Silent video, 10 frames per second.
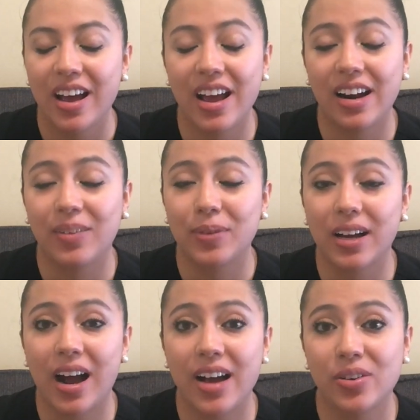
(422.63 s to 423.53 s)
And I'm
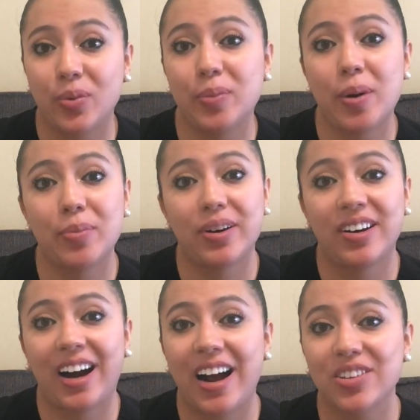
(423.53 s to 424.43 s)
like, I don't remember.
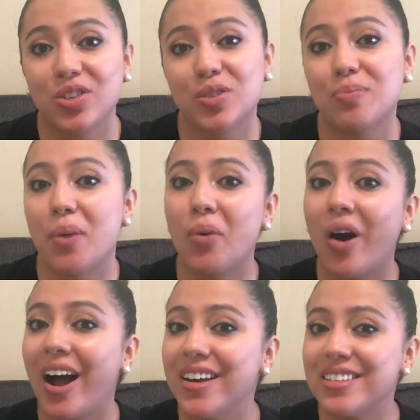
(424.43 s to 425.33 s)
I just
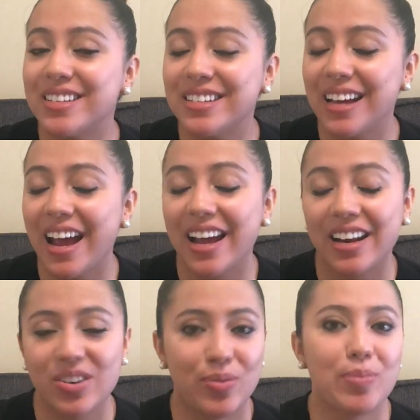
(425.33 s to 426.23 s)
memorized and
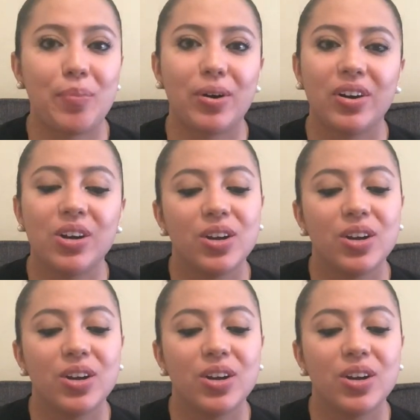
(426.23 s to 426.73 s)
I don't remember.